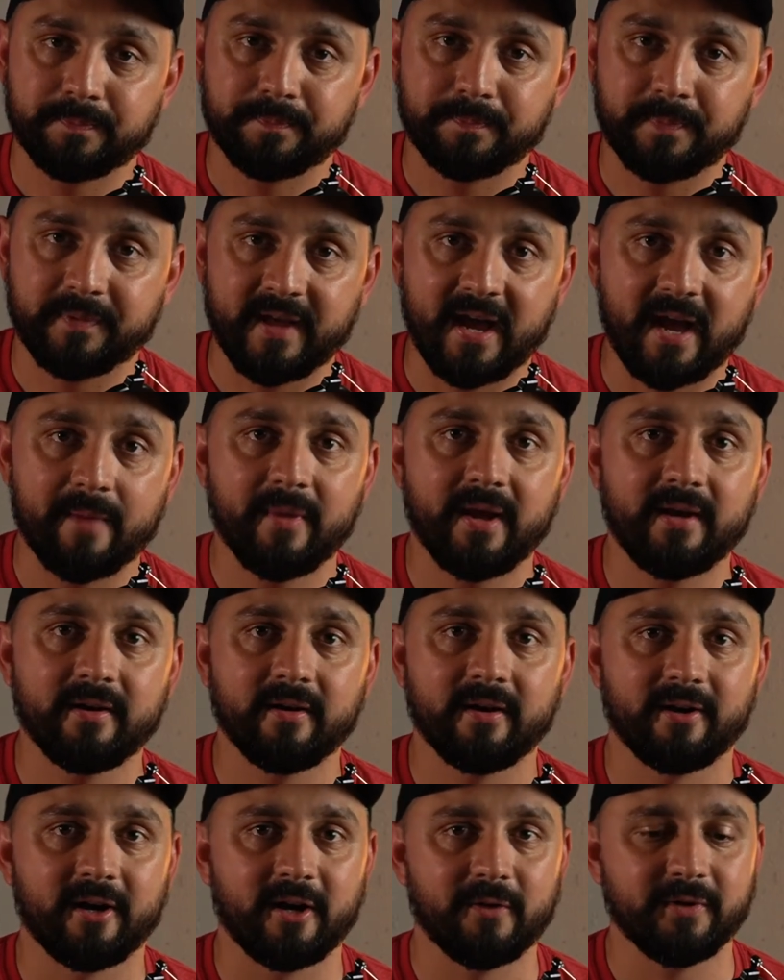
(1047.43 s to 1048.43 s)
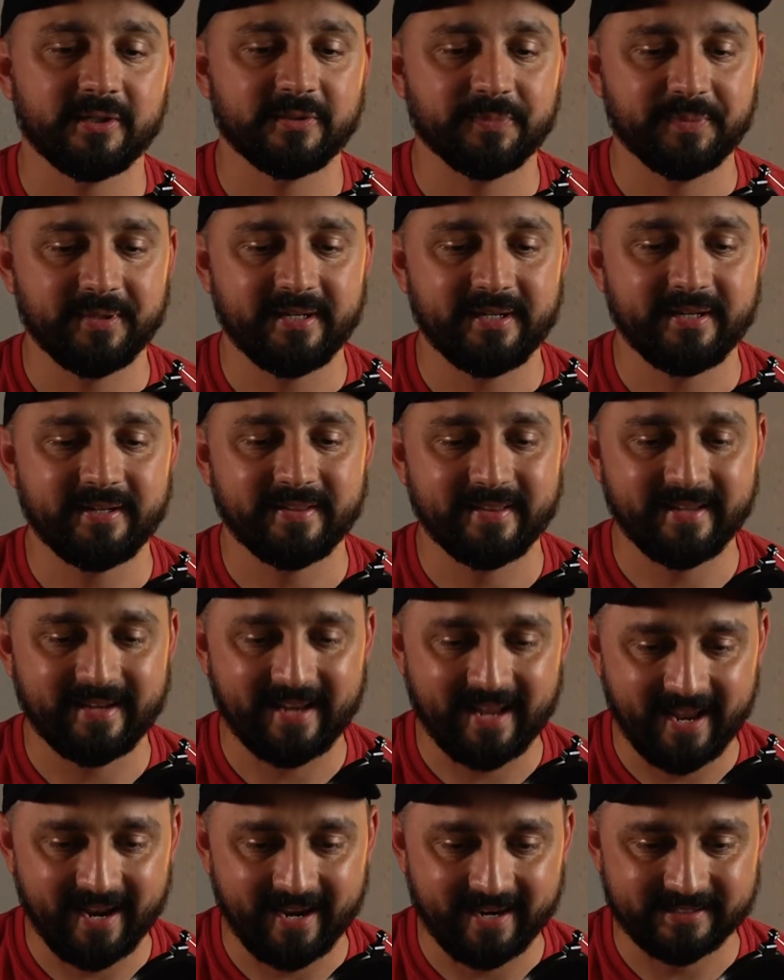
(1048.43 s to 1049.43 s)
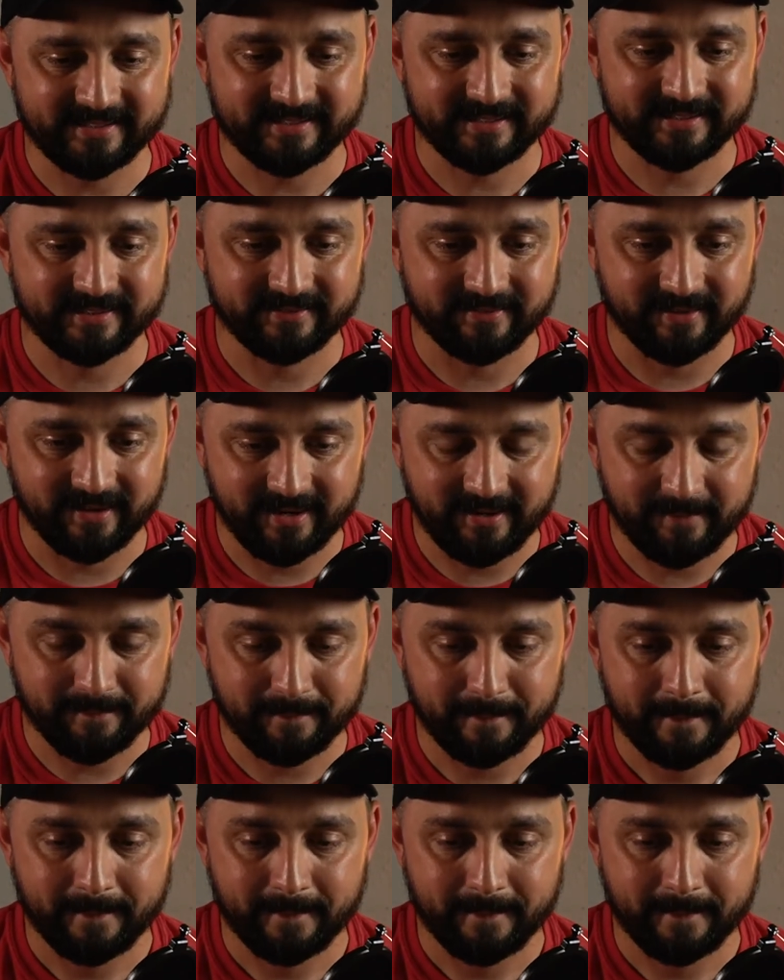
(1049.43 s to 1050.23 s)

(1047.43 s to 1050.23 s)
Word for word: But that may not always be the case, right?